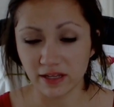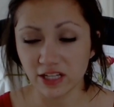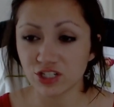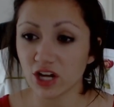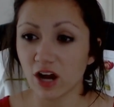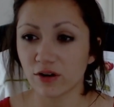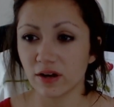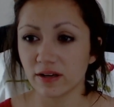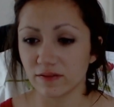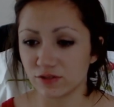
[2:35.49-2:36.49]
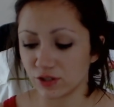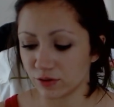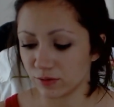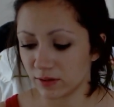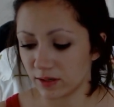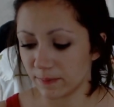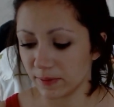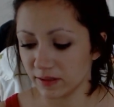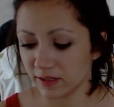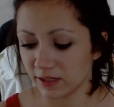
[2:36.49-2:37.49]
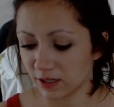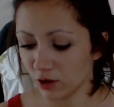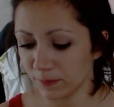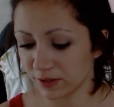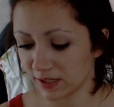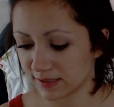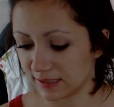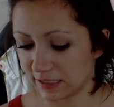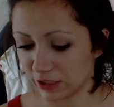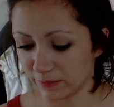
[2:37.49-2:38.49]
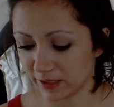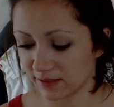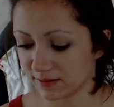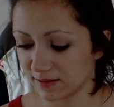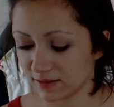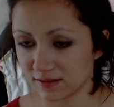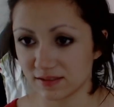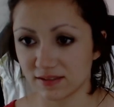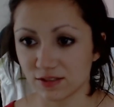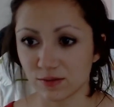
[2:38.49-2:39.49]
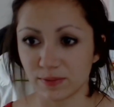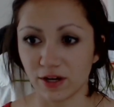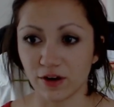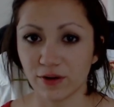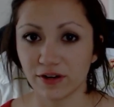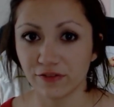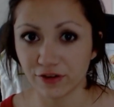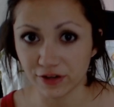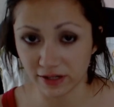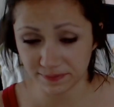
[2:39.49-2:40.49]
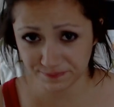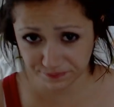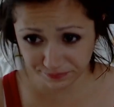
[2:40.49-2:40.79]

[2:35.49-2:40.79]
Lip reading: Each chakra gives you an ability. I hope you guys can hear me, because this would be awkward if you couldn't.